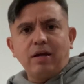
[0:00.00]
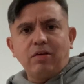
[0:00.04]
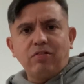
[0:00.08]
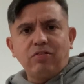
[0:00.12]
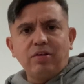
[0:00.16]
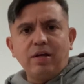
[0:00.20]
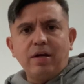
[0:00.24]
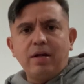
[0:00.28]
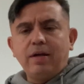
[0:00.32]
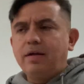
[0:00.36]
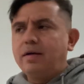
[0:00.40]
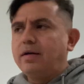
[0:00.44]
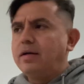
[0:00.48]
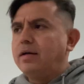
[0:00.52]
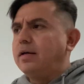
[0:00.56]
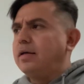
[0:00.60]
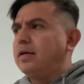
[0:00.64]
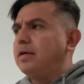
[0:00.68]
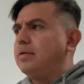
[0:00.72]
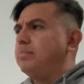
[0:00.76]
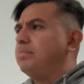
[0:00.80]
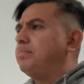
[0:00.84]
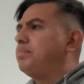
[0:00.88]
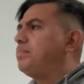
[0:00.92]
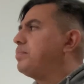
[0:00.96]
said,
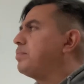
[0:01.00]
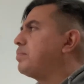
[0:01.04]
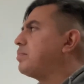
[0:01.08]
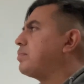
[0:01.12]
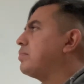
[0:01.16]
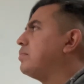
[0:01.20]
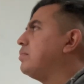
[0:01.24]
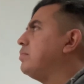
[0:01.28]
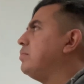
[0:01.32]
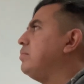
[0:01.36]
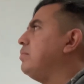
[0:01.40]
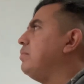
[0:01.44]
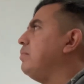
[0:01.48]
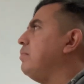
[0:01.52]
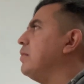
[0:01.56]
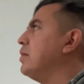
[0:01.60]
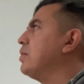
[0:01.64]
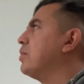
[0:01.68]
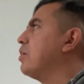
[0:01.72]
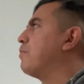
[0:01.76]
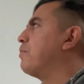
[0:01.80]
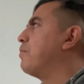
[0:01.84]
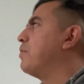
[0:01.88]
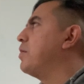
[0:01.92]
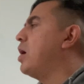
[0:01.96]

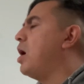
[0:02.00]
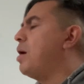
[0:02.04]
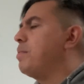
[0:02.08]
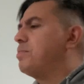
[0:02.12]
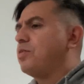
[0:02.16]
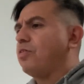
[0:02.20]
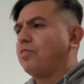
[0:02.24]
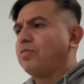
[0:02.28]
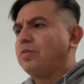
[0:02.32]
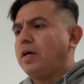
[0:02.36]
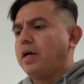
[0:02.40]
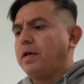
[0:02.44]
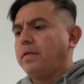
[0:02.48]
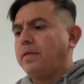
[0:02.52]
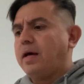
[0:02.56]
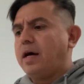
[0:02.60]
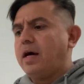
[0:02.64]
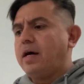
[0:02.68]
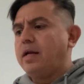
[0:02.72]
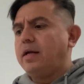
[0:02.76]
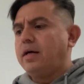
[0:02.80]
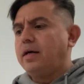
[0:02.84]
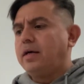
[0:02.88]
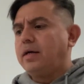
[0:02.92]
different objects like that.